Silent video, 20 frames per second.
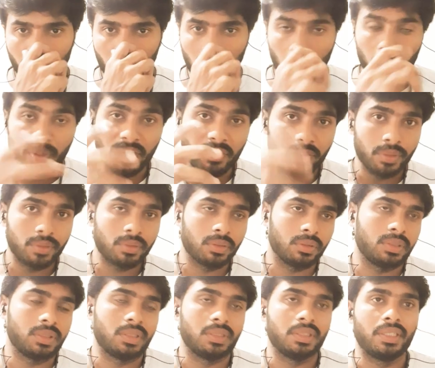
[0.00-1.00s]
how many
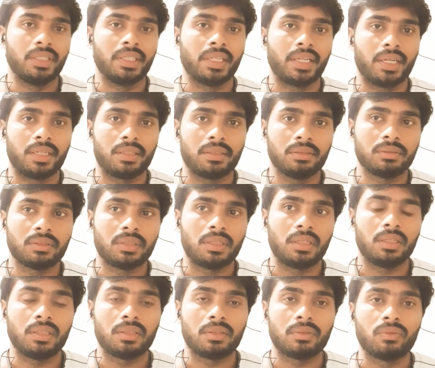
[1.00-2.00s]
visas did they get,
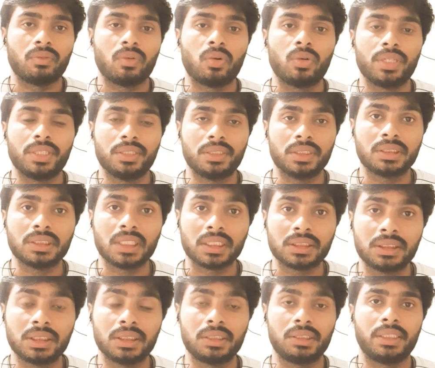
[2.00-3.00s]
what is the
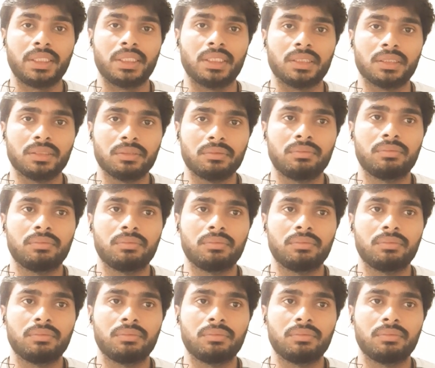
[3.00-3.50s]
success rate.